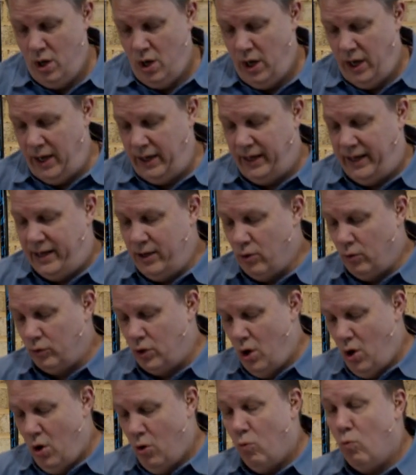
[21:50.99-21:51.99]
It, guilt
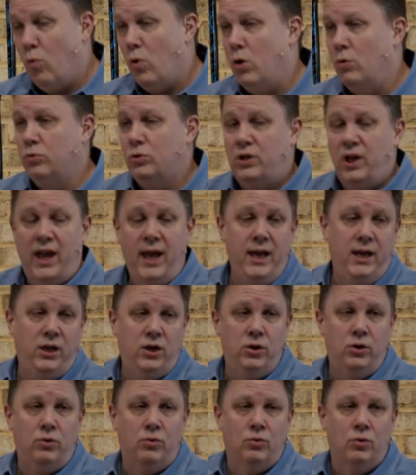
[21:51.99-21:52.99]
won't take
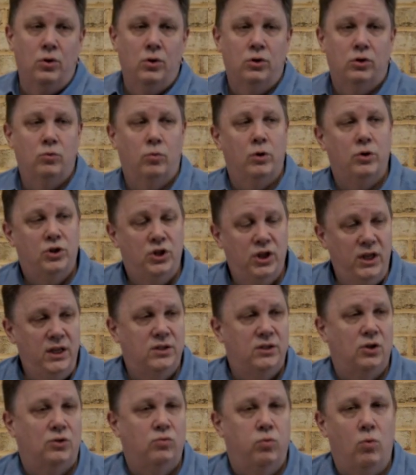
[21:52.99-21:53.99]
you to where
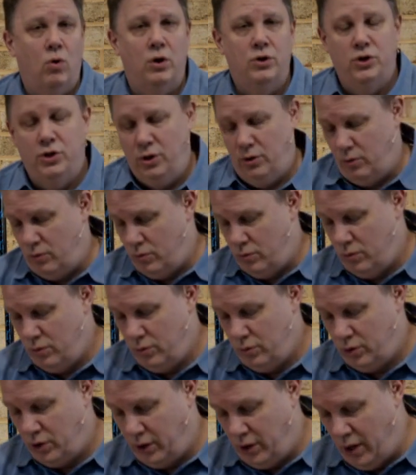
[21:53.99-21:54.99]
Jesus wants you
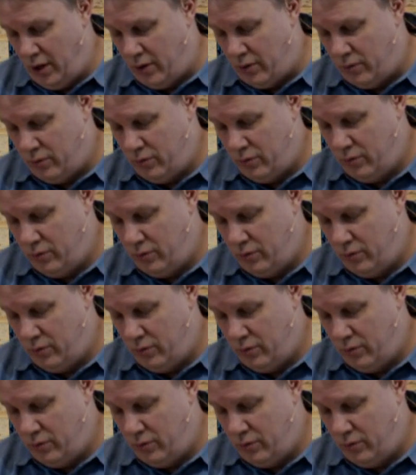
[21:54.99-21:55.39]
to go.